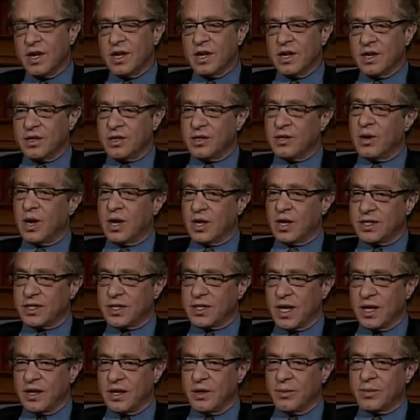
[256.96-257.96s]
to
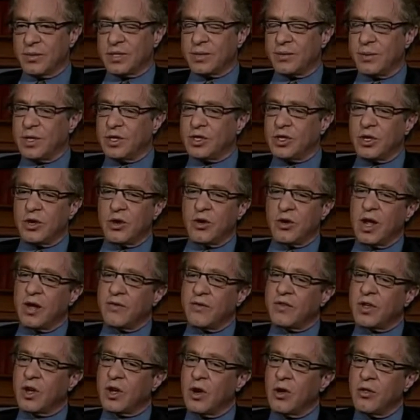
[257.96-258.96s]
understand human speech, you don't have
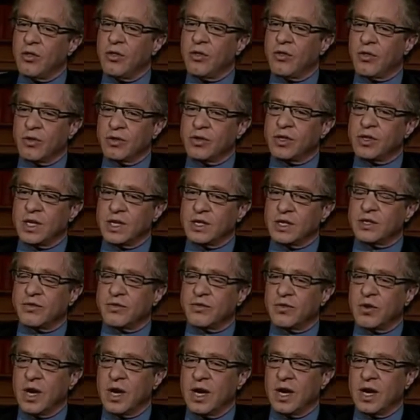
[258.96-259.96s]
to go through those years of
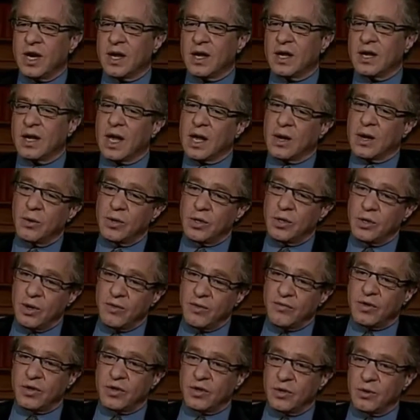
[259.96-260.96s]
training like we do have
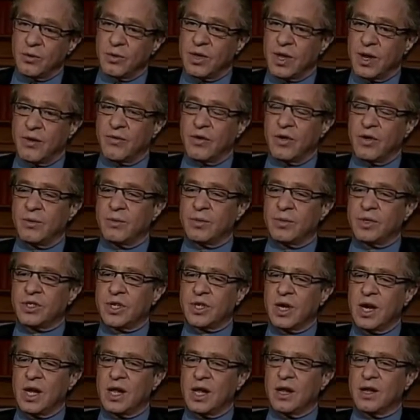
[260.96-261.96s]
to do with every human
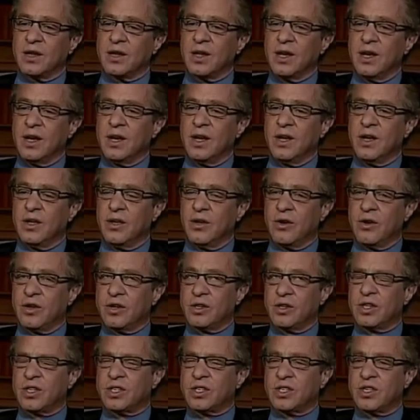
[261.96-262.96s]
child. You can
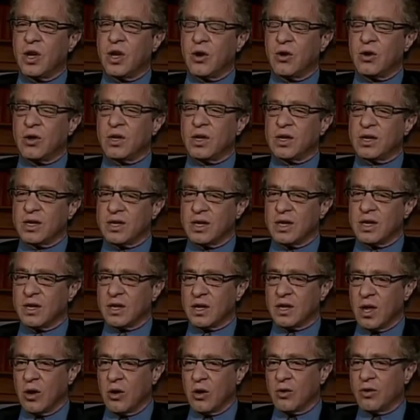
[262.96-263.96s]
just
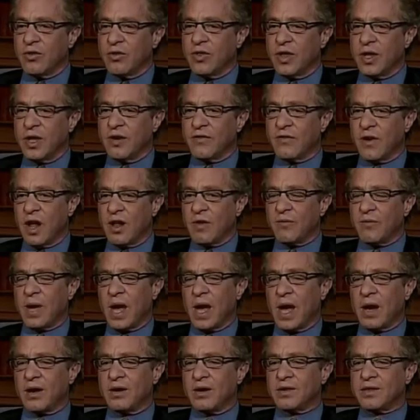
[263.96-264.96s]
load the evolved
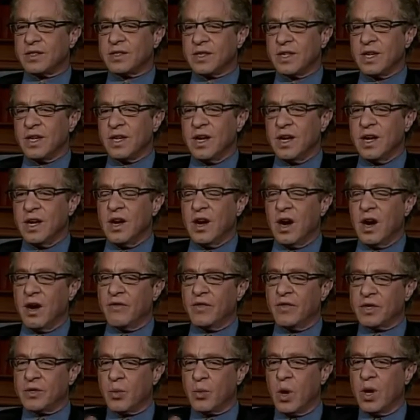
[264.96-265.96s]
patterns of
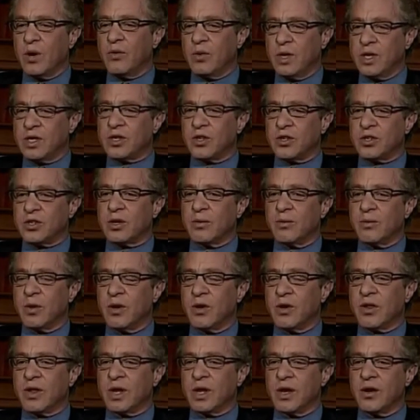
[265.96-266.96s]
this one research
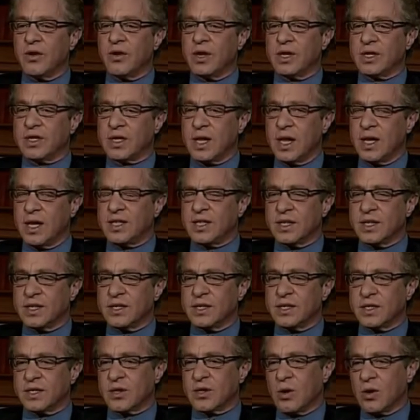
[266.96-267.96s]
computer that learned its lessons.
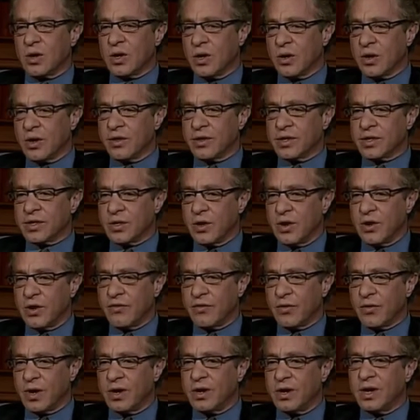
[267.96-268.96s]
It's called loading the
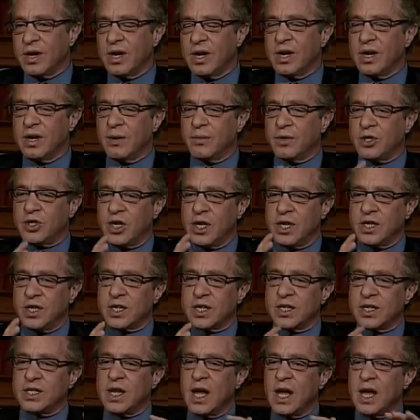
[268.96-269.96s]
software. Machines
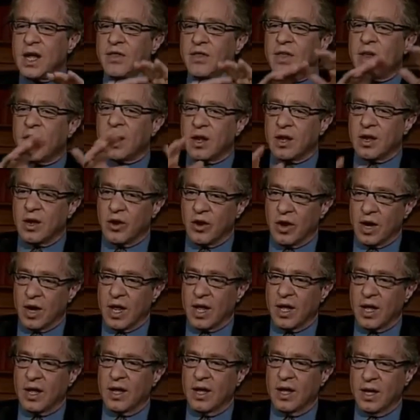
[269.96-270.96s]
can take their
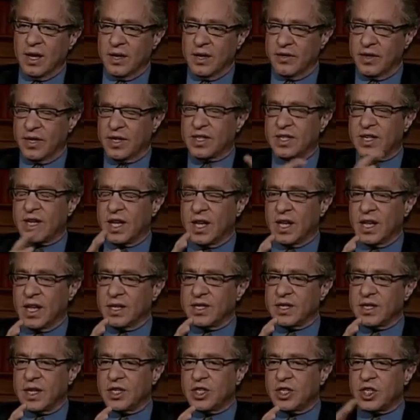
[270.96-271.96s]
learning, their skills,
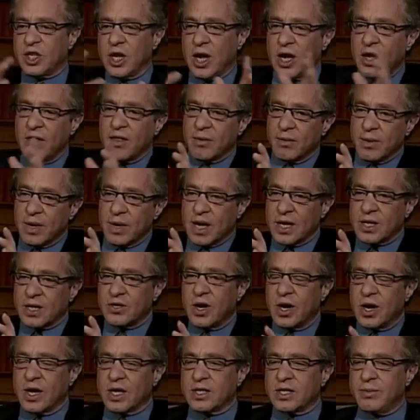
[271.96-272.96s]
and share them at
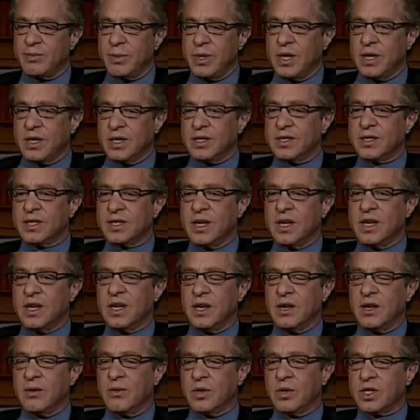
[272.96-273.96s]
electronic speeds,
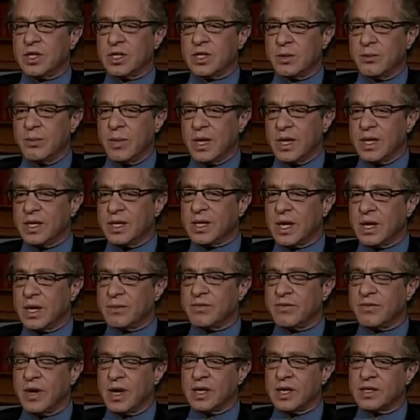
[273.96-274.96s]
which is a million times
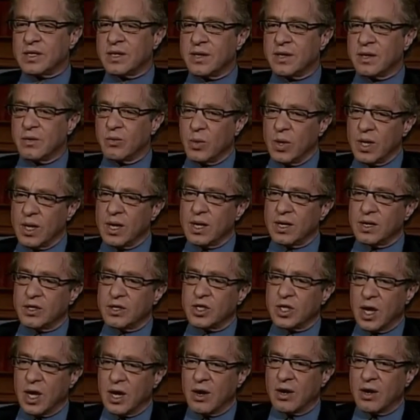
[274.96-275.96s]
faster than we can
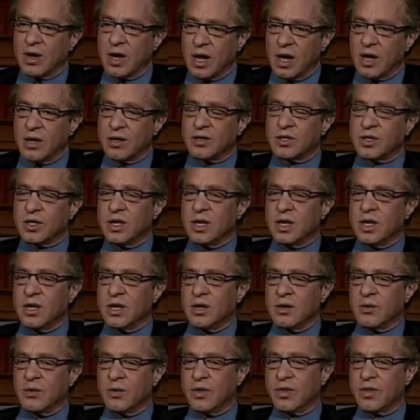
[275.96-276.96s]
share our knowledge
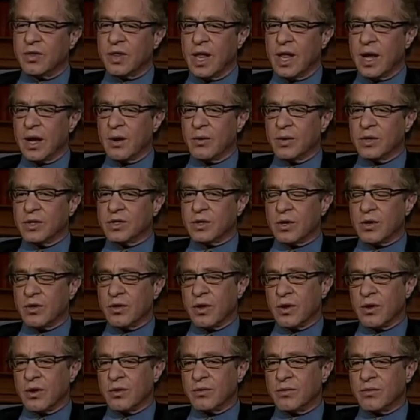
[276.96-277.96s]
with language,
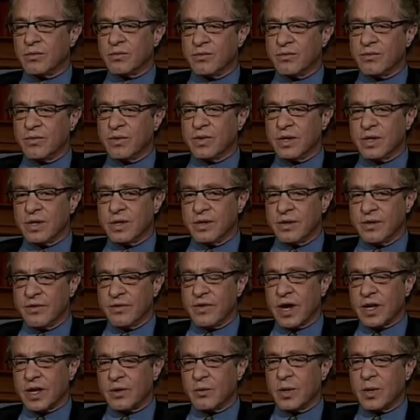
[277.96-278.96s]
although the
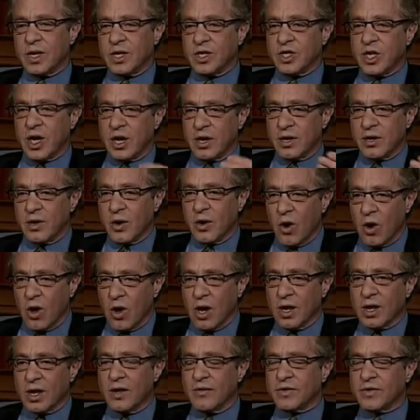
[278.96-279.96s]
fact that we can share it at all
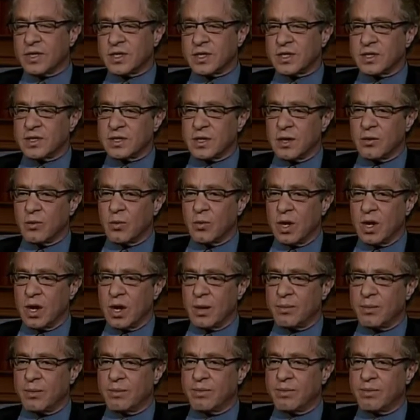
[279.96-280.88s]
gives us uh, one up,